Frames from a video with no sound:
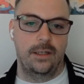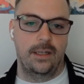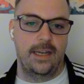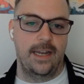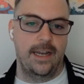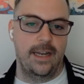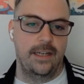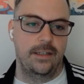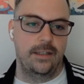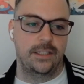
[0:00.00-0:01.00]

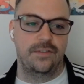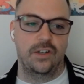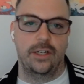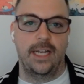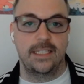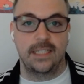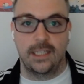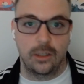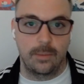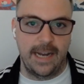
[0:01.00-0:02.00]
And it has a
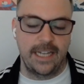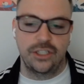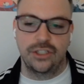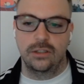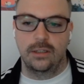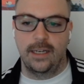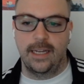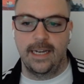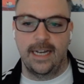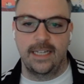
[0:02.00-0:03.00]
clear badge.
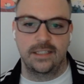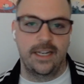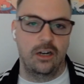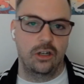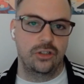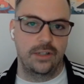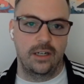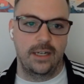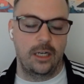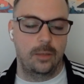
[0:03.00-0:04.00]
It has a character there
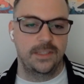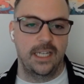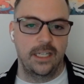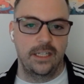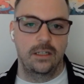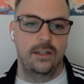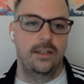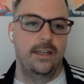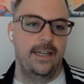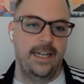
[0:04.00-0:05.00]
to help sell it.
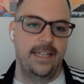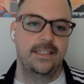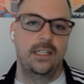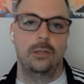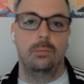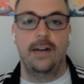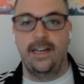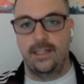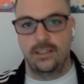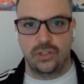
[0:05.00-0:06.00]
And it has clear
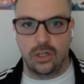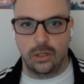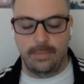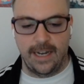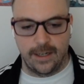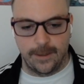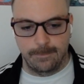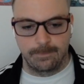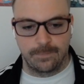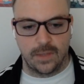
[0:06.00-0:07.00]
branding, starter pack.
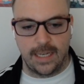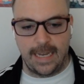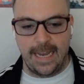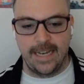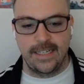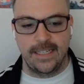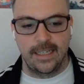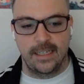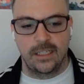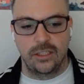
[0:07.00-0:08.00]
And
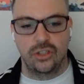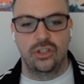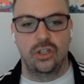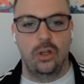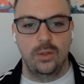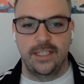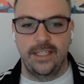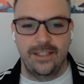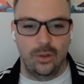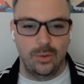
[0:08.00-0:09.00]
just to close it,
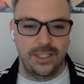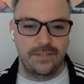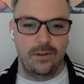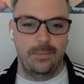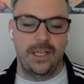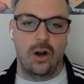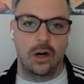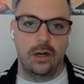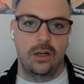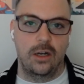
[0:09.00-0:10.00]
just from an
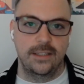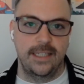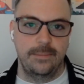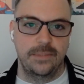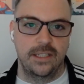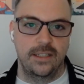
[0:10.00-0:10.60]
art concept,